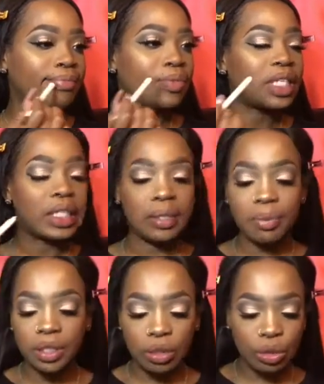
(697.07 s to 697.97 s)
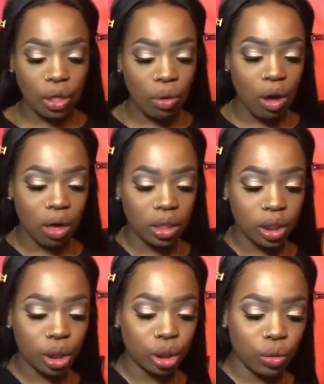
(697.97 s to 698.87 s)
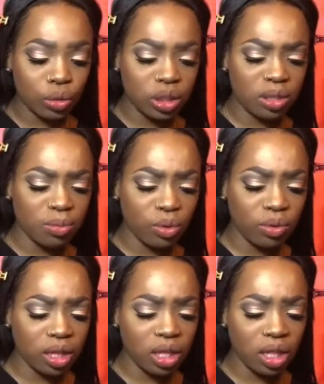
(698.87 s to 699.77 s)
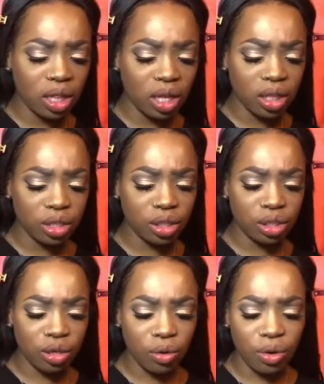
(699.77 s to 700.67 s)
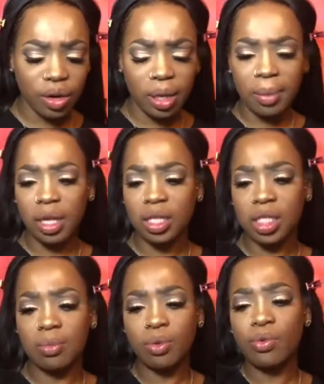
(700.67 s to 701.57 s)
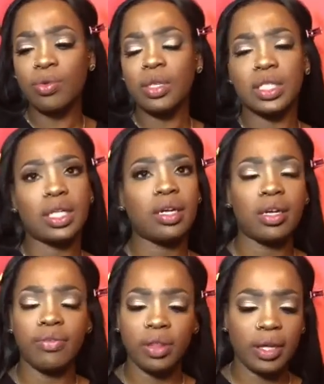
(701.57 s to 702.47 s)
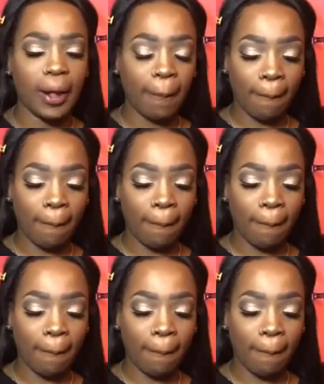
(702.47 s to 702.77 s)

These lip pencils go on so smoothly. Like, they're so creamy and smooth. It's like everything.